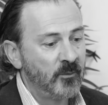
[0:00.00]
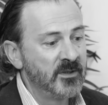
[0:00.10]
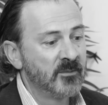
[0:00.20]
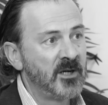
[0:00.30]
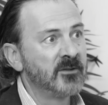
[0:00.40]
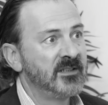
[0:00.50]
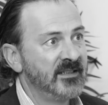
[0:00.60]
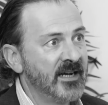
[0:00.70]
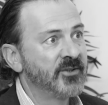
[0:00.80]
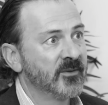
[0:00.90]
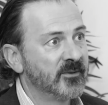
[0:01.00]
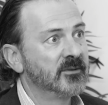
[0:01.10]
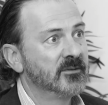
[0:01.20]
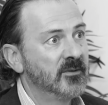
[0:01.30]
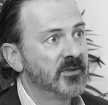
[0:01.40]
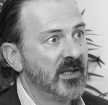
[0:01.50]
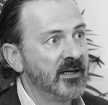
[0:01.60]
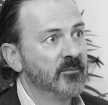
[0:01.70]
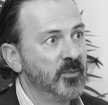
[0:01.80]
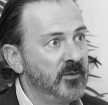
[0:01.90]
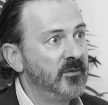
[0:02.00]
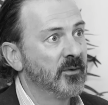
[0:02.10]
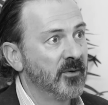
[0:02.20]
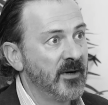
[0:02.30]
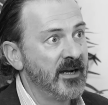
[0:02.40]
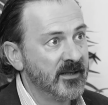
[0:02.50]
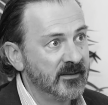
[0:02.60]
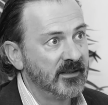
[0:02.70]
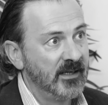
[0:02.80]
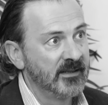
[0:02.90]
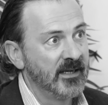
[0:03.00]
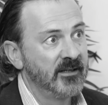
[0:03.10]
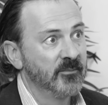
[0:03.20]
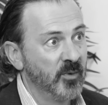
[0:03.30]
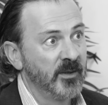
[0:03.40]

with a multinational because they can move you around and they can